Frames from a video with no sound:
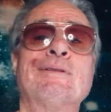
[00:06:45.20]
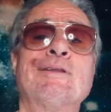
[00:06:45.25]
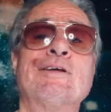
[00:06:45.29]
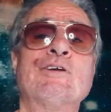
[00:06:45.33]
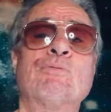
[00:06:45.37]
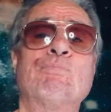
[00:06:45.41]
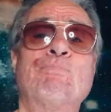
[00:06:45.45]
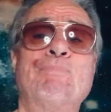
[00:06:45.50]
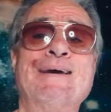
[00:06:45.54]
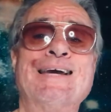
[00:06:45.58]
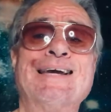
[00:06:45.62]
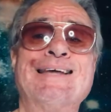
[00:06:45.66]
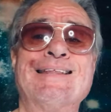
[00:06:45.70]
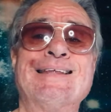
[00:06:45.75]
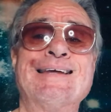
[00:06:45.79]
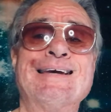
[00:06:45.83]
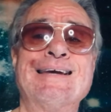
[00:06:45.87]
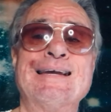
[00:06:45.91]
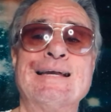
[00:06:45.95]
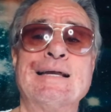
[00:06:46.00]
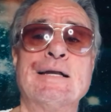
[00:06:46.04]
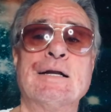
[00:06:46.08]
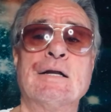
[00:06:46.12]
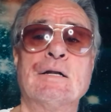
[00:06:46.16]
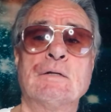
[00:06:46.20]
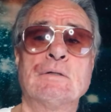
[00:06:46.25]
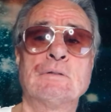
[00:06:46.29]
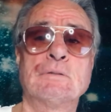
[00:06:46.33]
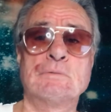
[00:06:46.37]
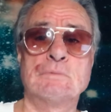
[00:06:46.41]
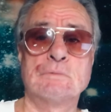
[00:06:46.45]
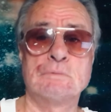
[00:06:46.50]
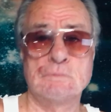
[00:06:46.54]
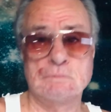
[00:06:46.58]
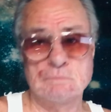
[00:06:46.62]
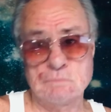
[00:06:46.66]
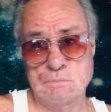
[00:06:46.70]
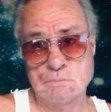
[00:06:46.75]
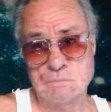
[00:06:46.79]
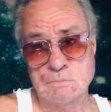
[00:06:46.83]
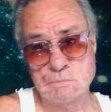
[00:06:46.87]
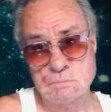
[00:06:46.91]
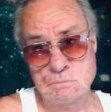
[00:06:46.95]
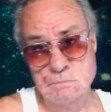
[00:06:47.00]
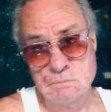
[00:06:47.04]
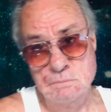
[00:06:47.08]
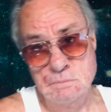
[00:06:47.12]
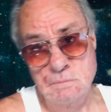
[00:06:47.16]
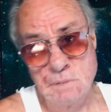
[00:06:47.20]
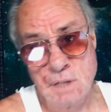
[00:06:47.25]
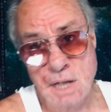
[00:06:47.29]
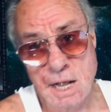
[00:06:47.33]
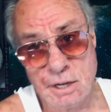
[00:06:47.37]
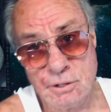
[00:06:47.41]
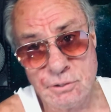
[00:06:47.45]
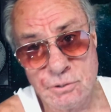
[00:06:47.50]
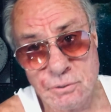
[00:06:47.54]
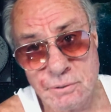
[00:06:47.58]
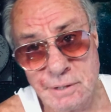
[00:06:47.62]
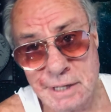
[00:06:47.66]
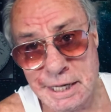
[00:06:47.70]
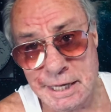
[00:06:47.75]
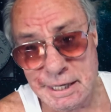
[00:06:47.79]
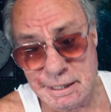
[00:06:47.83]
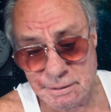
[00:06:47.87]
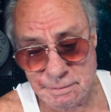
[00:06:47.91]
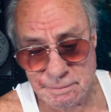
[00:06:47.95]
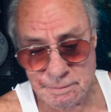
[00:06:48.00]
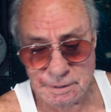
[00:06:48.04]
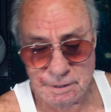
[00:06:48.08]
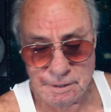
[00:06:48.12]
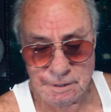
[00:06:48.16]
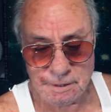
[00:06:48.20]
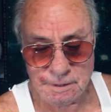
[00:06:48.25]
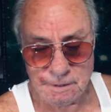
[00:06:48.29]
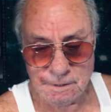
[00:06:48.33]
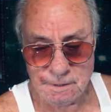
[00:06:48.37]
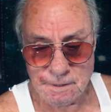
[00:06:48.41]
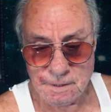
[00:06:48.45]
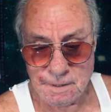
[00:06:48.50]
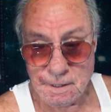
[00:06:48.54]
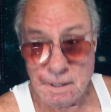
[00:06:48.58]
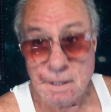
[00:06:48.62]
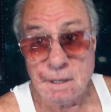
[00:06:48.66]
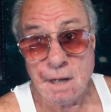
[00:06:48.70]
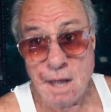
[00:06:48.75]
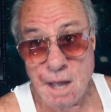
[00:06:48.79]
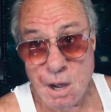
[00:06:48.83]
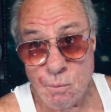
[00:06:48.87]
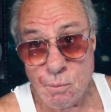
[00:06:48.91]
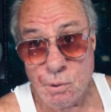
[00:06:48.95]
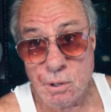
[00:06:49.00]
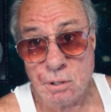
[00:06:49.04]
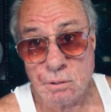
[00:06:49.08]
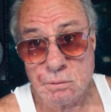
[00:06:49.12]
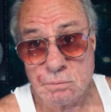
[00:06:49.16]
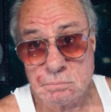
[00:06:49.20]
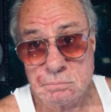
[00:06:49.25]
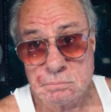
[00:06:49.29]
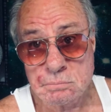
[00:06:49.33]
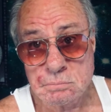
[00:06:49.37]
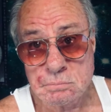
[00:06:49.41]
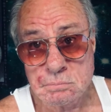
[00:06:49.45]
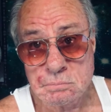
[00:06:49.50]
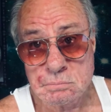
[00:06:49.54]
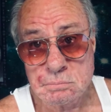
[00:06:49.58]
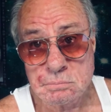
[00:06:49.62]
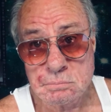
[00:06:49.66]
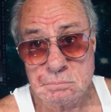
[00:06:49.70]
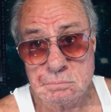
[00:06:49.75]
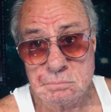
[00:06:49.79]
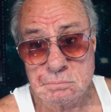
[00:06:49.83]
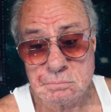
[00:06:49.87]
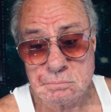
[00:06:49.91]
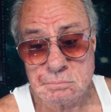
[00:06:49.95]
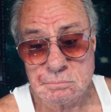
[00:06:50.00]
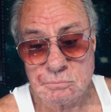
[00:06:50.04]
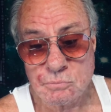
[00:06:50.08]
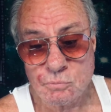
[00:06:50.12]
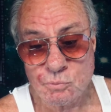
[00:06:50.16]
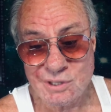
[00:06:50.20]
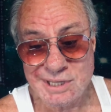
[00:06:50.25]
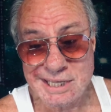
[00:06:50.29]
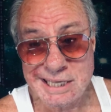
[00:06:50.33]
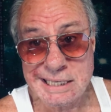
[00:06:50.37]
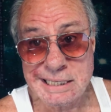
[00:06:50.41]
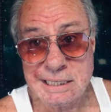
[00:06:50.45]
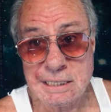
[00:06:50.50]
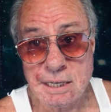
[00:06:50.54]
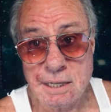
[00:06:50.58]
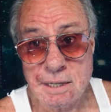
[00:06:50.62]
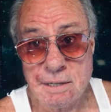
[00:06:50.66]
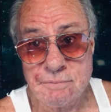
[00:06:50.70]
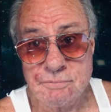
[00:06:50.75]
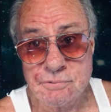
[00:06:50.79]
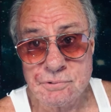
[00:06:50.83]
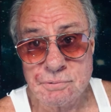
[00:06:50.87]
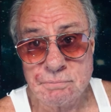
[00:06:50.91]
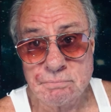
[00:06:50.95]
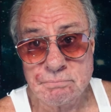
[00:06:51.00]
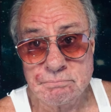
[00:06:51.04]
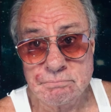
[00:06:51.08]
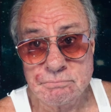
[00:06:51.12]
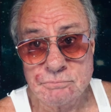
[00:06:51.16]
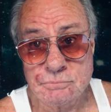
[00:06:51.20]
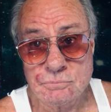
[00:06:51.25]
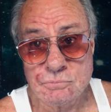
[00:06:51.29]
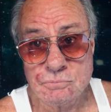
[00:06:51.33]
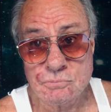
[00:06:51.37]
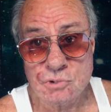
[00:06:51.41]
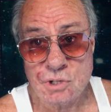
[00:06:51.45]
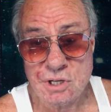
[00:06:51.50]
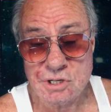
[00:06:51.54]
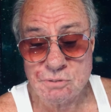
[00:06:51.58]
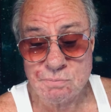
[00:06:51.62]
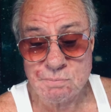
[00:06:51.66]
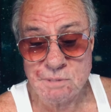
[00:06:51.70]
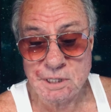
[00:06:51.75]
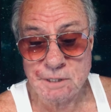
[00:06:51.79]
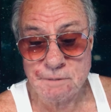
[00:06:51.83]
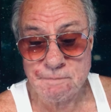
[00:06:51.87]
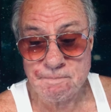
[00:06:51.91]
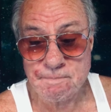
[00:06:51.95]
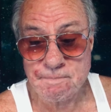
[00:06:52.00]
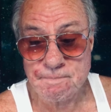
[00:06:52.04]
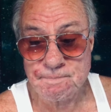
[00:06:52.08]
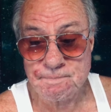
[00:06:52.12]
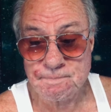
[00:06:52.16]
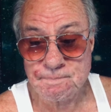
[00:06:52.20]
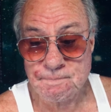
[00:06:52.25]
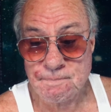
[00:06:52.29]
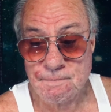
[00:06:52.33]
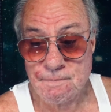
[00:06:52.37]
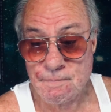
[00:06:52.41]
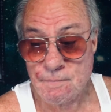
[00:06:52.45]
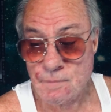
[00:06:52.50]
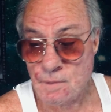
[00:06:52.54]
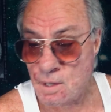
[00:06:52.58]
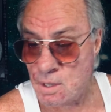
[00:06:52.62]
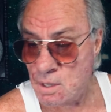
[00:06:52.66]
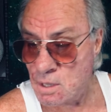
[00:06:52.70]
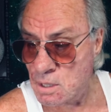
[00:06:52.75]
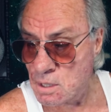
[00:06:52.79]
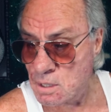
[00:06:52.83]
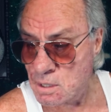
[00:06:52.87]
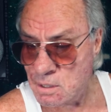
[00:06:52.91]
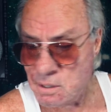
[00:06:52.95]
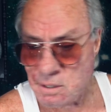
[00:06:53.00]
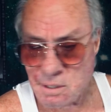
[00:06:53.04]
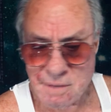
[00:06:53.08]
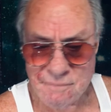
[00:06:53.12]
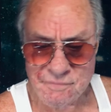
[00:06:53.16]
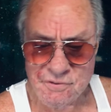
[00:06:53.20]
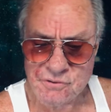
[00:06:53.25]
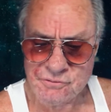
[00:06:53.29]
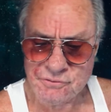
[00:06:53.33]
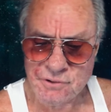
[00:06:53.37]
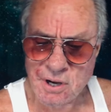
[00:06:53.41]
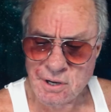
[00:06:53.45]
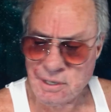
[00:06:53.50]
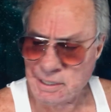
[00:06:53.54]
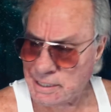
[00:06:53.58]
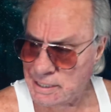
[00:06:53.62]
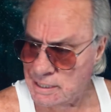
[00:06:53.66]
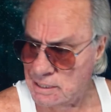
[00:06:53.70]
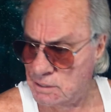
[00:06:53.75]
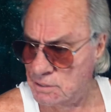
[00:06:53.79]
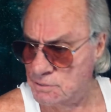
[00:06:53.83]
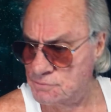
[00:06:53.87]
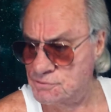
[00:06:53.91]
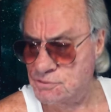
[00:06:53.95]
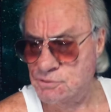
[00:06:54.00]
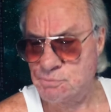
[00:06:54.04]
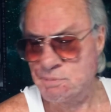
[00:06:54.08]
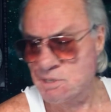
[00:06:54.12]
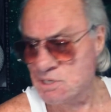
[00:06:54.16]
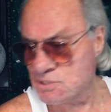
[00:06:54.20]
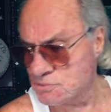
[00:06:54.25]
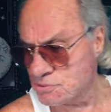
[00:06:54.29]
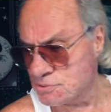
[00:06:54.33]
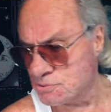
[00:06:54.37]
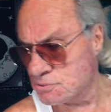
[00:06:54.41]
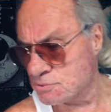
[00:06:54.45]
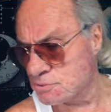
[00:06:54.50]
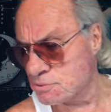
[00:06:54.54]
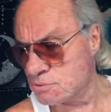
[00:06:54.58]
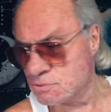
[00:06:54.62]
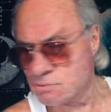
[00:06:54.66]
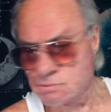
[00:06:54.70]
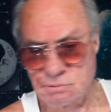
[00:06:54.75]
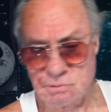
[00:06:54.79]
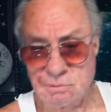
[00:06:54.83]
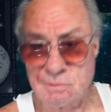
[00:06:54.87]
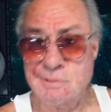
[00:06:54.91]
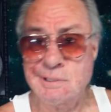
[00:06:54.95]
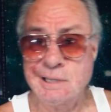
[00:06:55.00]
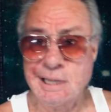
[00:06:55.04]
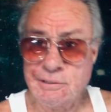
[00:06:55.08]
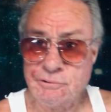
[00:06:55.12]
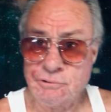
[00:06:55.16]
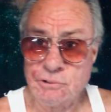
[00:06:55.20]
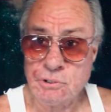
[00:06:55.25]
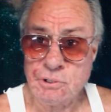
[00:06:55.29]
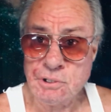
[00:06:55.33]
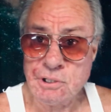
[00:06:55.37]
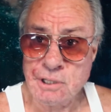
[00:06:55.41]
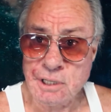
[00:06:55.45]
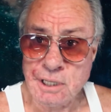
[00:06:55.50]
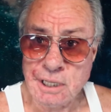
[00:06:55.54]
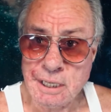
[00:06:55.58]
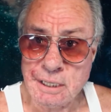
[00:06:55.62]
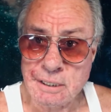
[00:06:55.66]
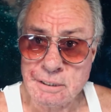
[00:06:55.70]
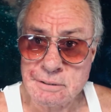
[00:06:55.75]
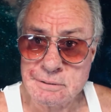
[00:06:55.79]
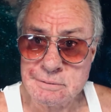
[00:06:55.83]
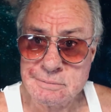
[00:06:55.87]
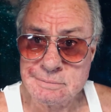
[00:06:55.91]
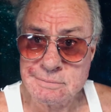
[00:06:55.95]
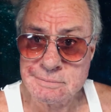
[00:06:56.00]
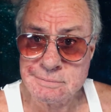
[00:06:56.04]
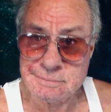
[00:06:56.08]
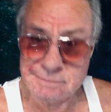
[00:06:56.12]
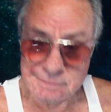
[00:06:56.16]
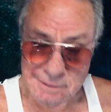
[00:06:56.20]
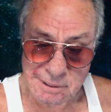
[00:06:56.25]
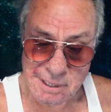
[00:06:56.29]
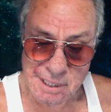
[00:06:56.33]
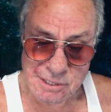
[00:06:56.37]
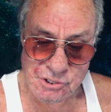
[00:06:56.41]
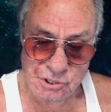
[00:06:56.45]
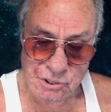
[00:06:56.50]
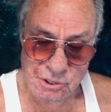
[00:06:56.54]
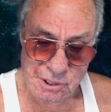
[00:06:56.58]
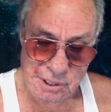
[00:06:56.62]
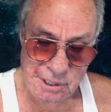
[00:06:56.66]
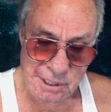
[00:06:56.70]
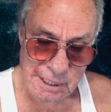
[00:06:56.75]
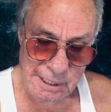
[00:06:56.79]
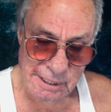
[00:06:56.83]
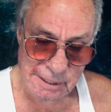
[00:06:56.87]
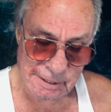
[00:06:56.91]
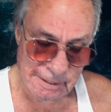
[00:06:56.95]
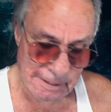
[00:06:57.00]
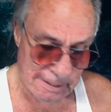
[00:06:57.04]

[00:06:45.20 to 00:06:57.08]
this big thing here. I'll do that. I will. With kid gloves. Trust me. If you're starting to get a little suspicious, that's a good thing. That's a good thing.